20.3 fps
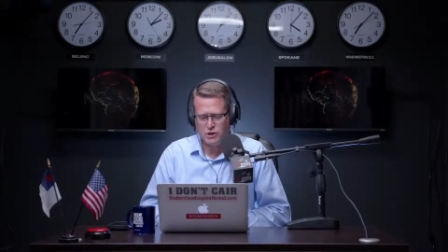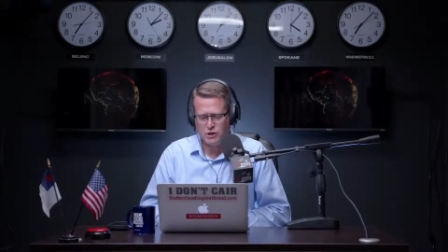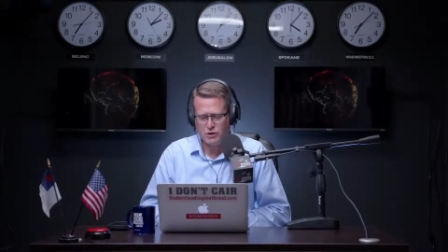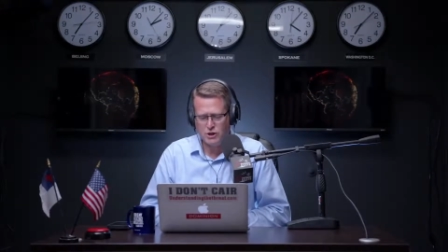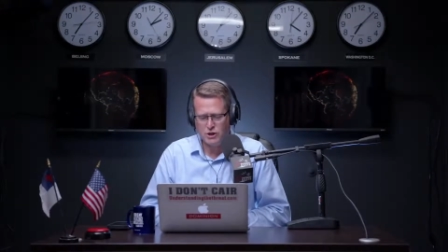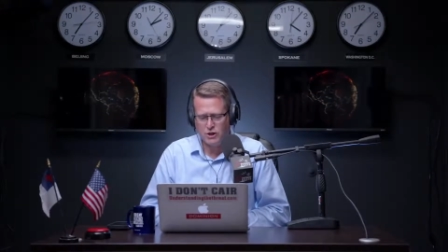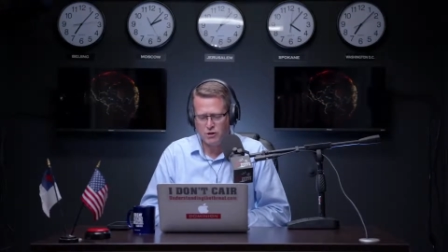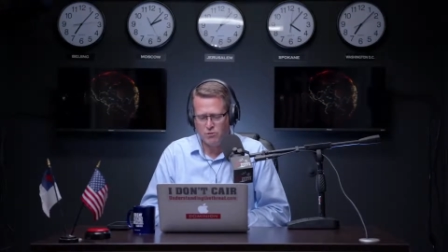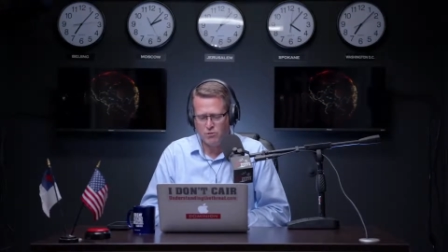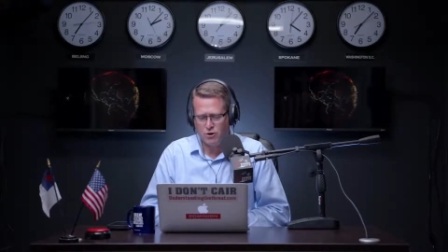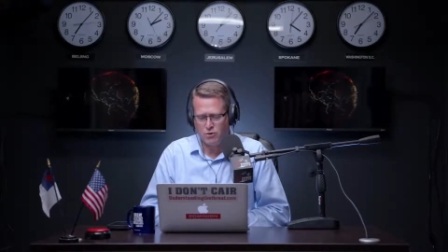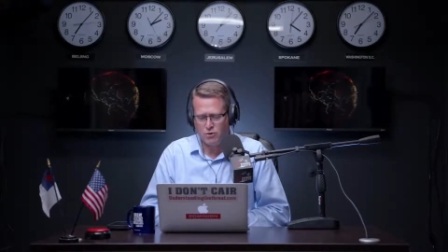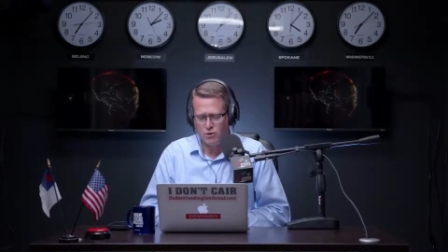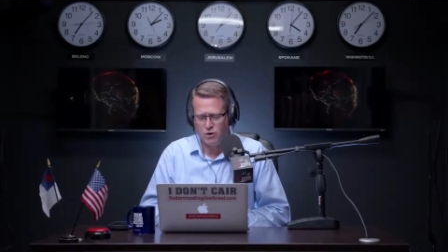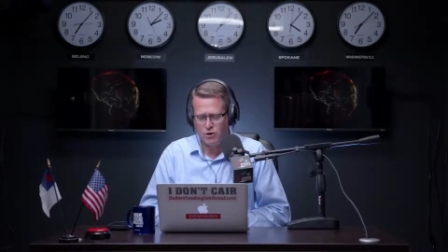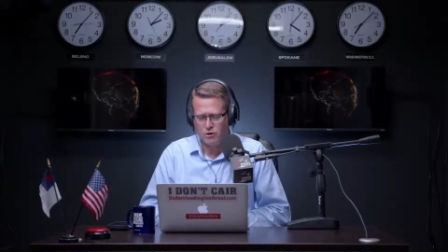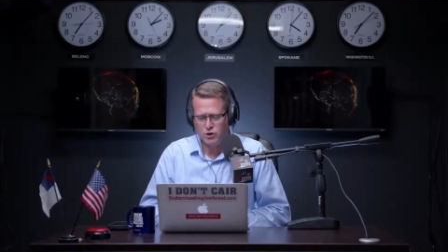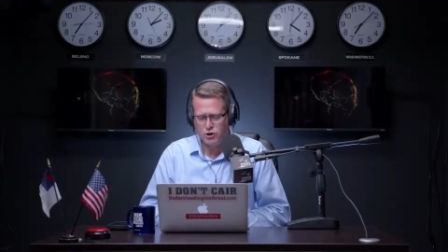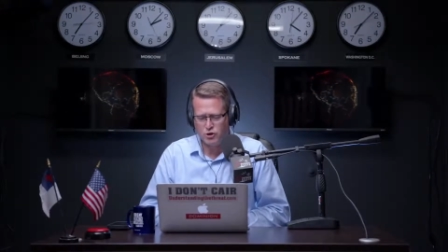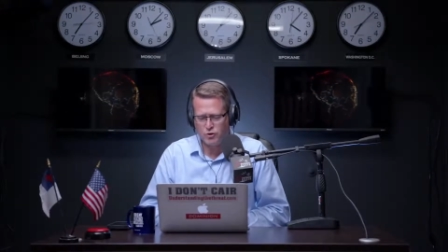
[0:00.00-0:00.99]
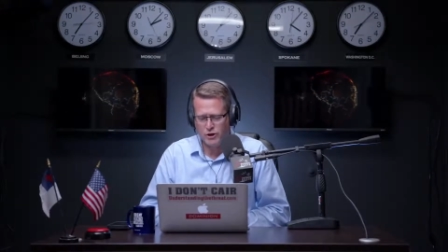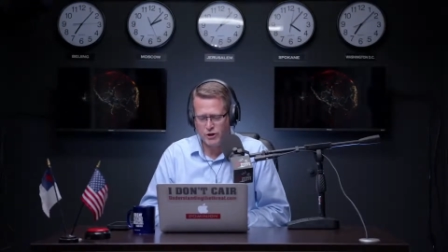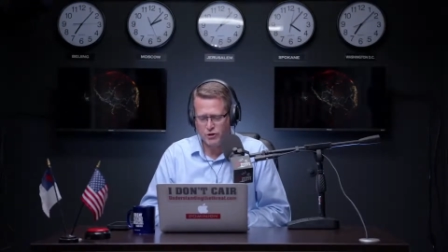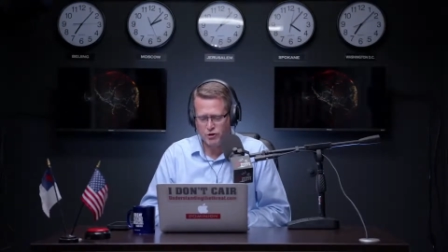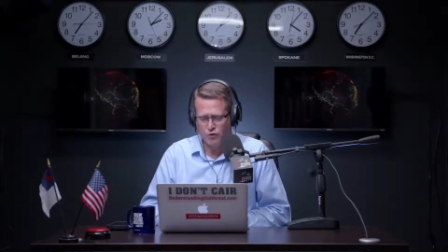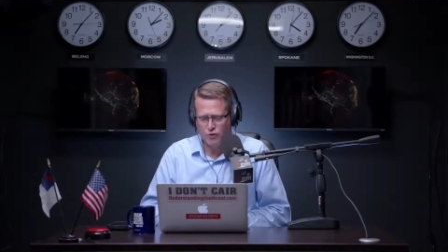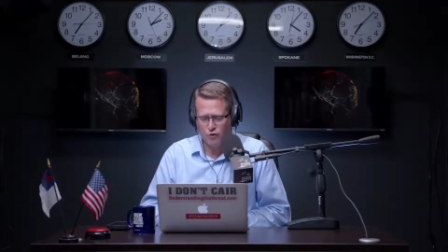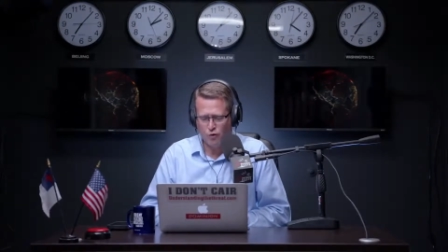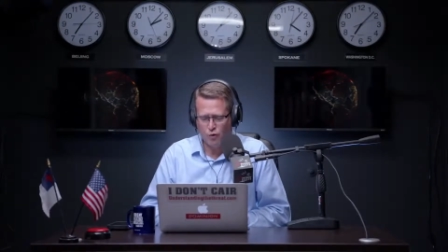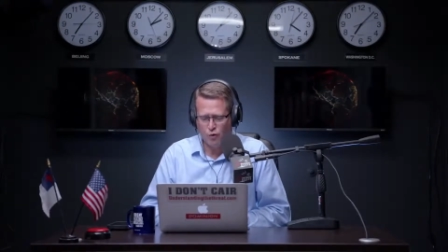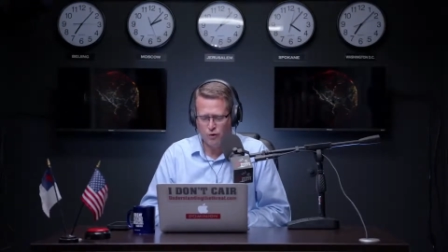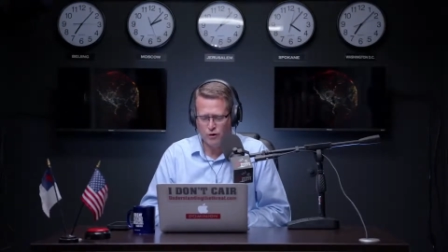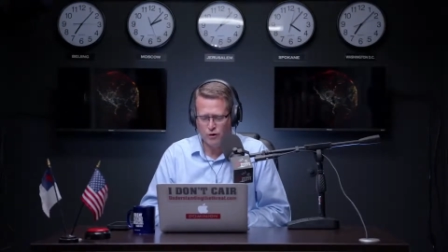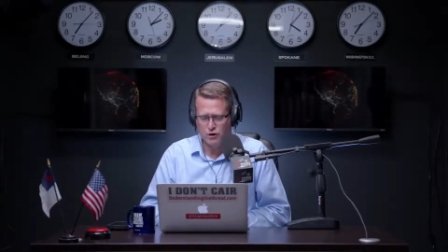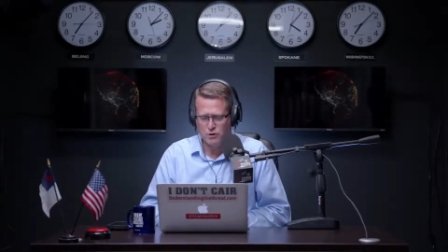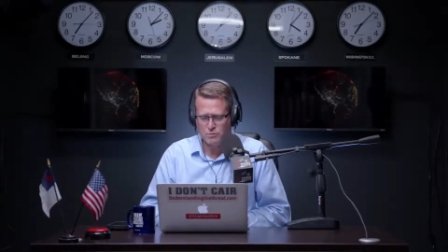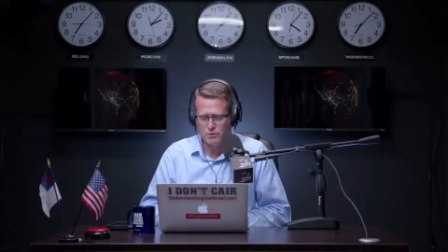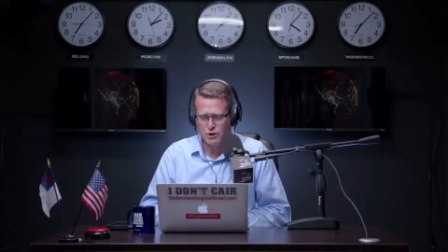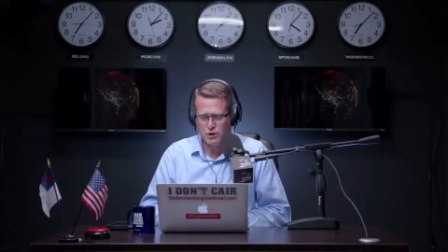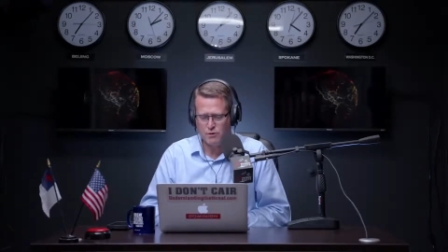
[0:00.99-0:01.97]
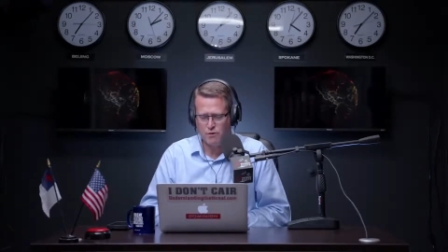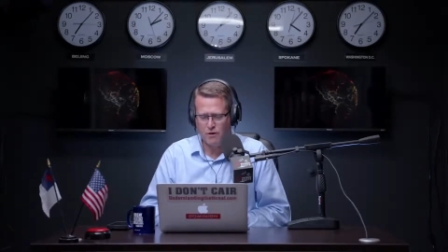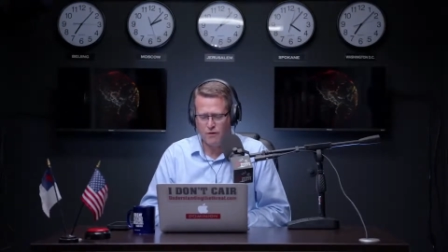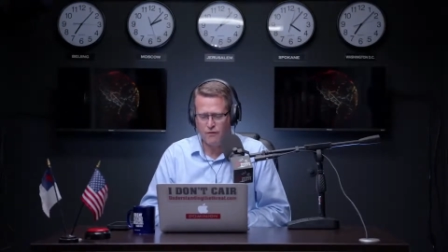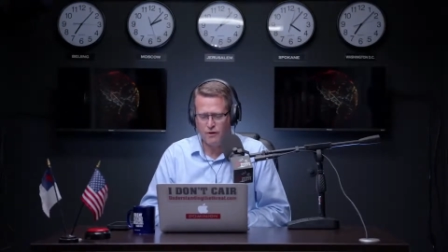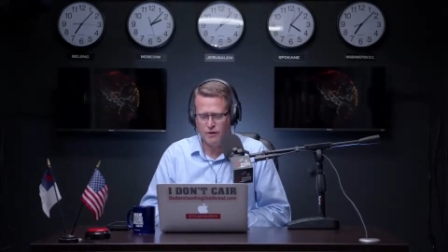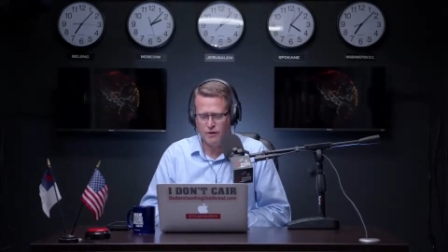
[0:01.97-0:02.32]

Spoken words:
So then you are no longer strangers and foreigners, but you are